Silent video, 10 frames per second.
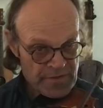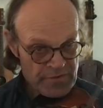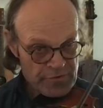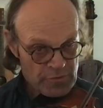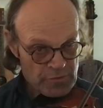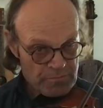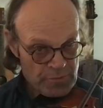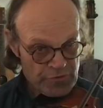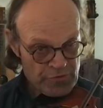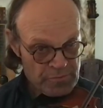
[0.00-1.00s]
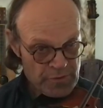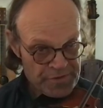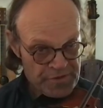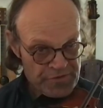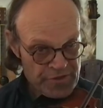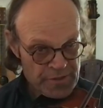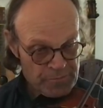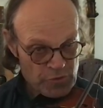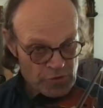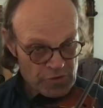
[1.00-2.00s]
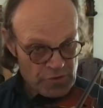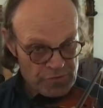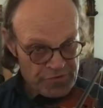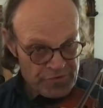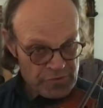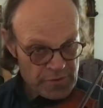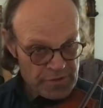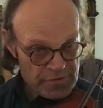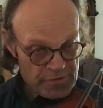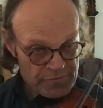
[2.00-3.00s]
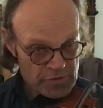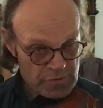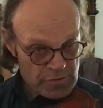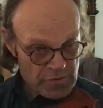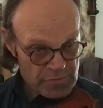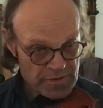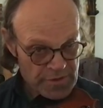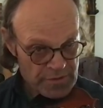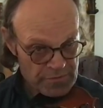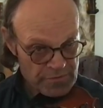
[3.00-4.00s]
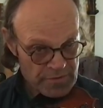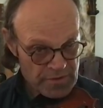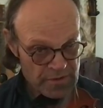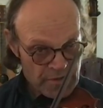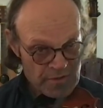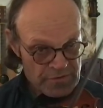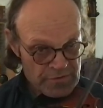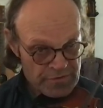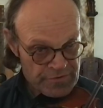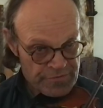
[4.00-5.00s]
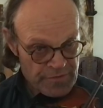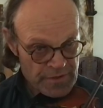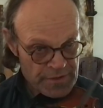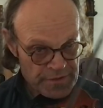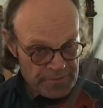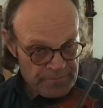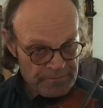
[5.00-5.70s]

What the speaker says: So put your bow at the tip or close to it. You don't have to go all the way down. This is fine.